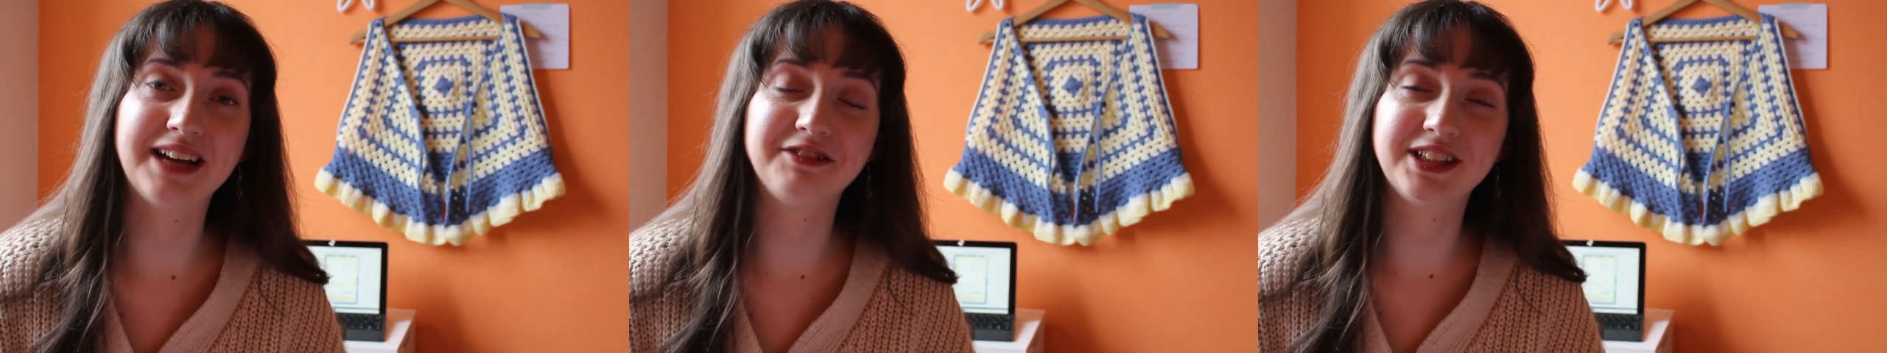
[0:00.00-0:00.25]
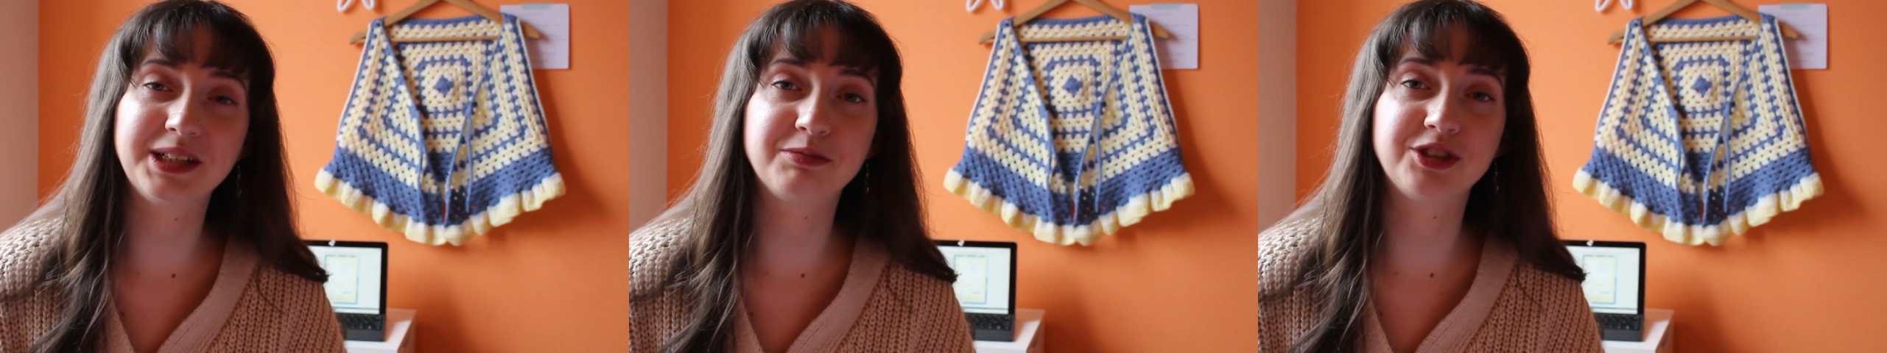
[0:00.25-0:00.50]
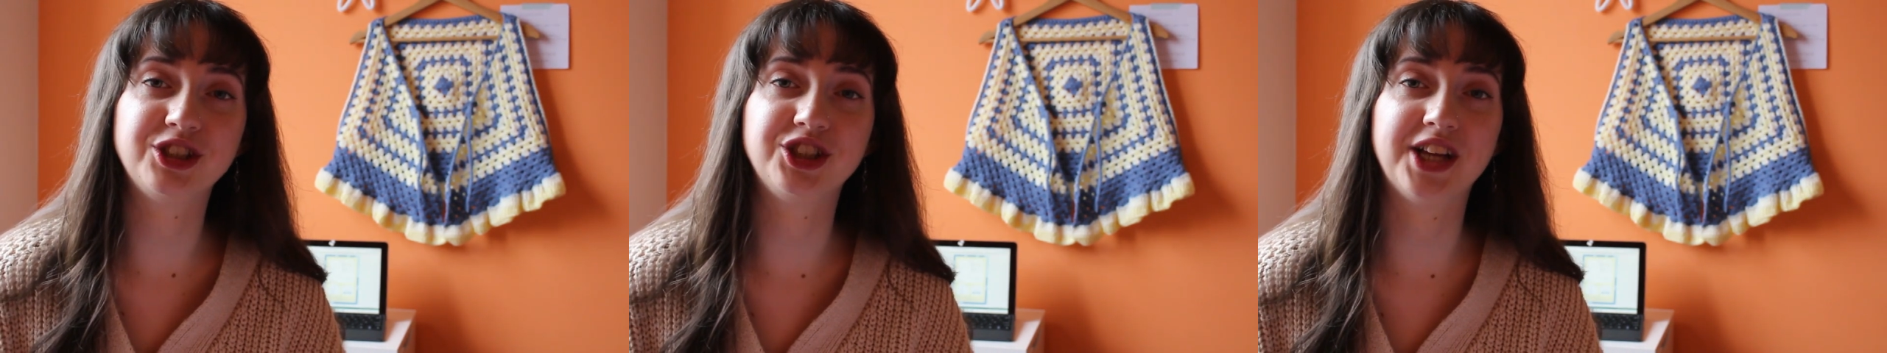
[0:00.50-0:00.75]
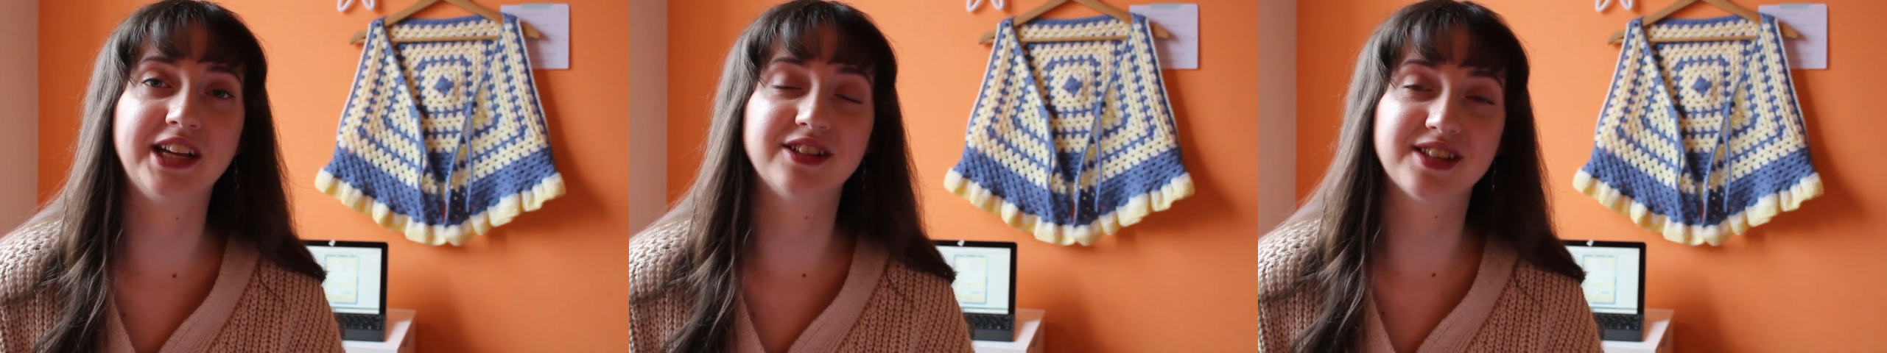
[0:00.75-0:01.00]
I really
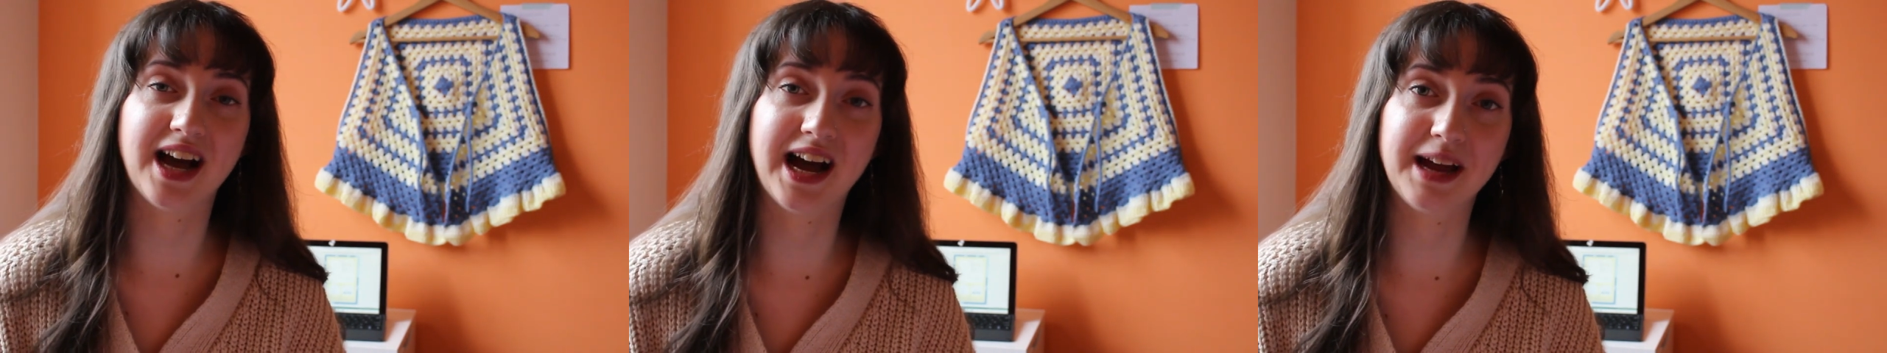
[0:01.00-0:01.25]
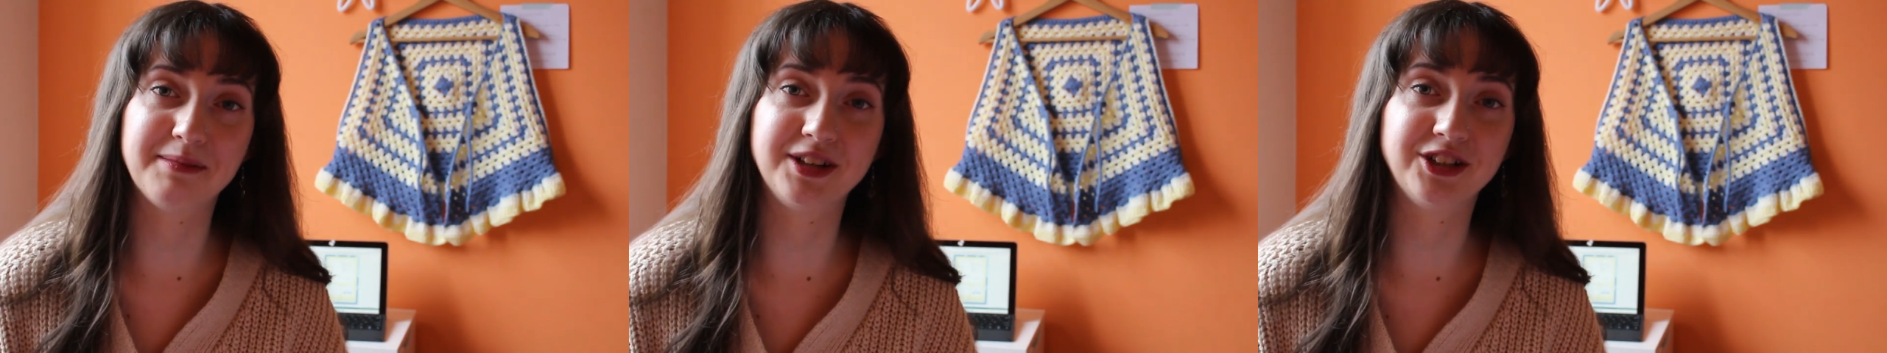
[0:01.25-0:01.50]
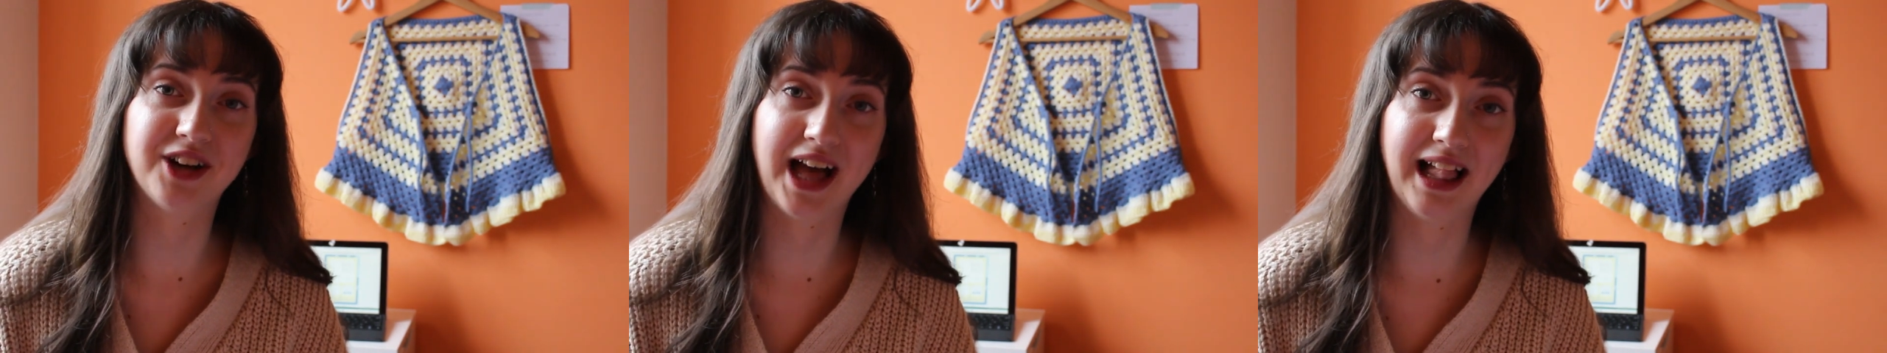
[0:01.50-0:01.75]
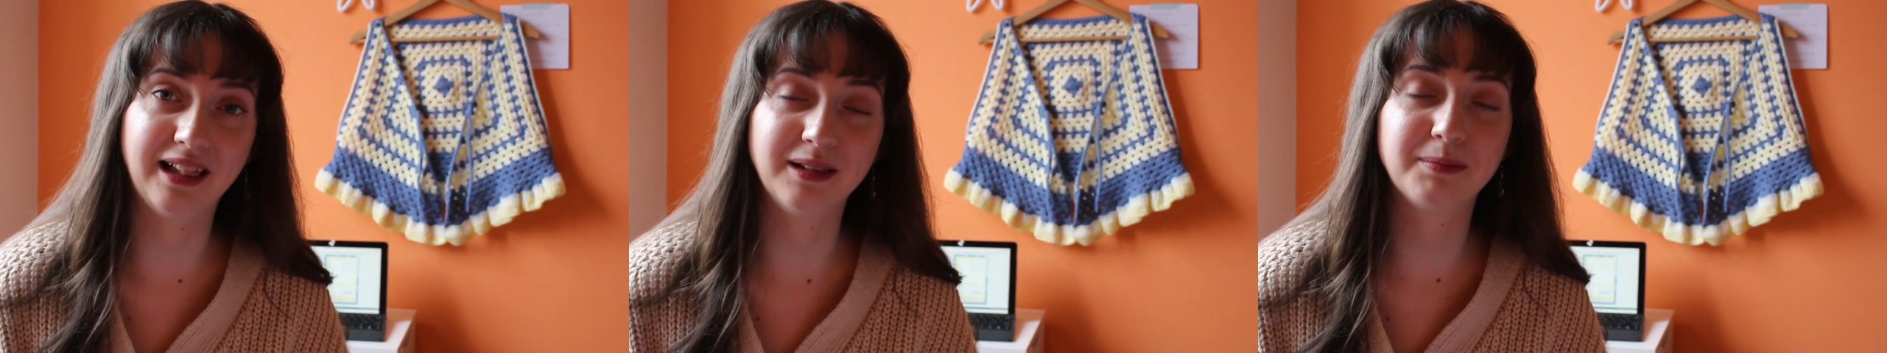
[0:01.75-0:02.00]
appreciate your time and your
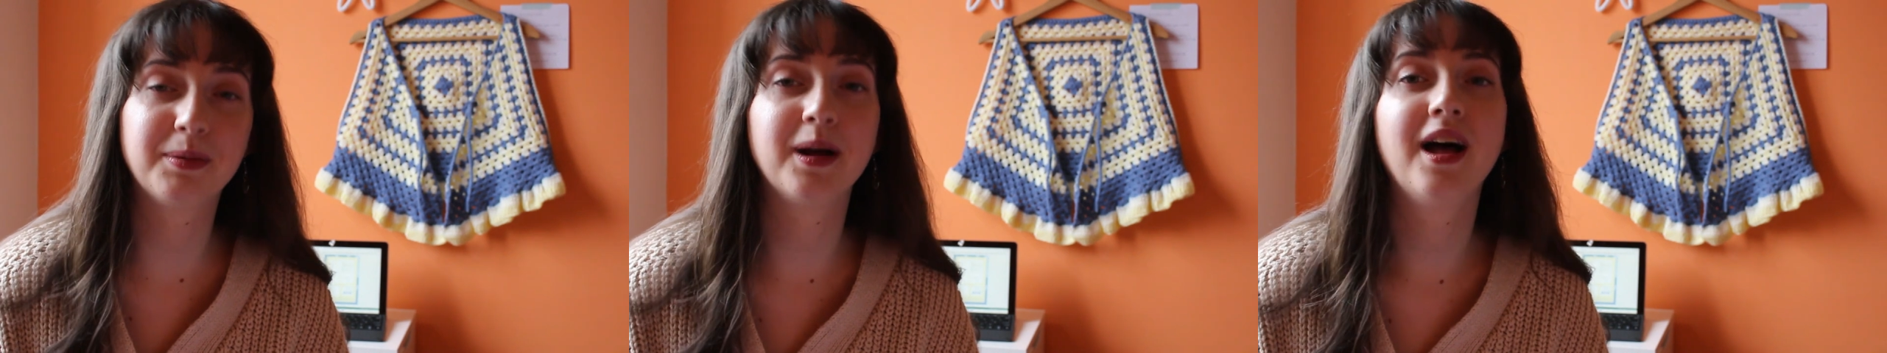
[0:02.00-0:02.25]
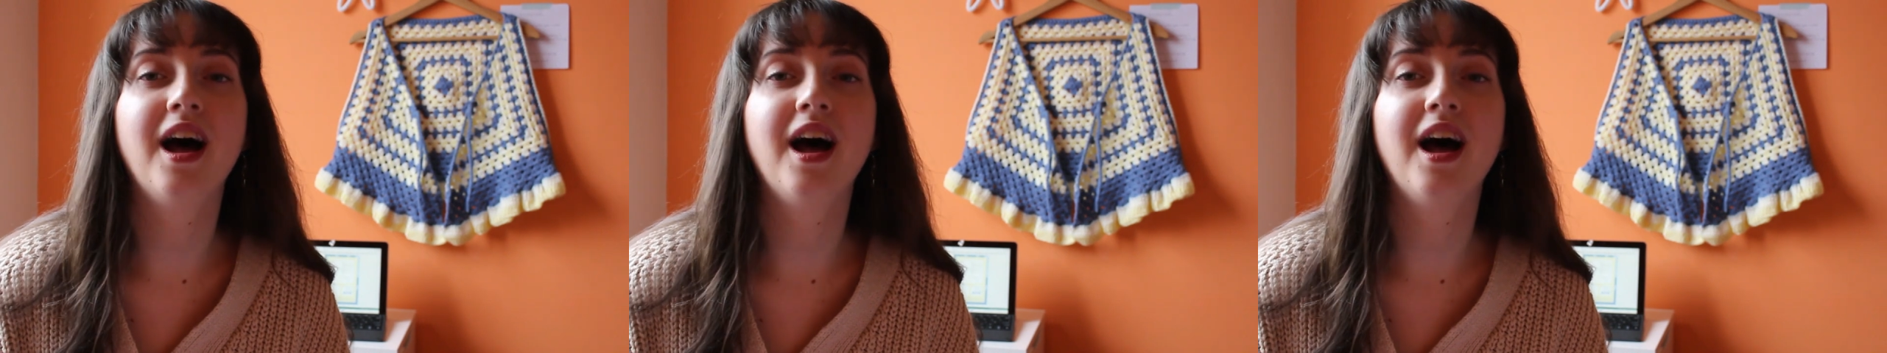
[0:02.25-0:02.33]
help.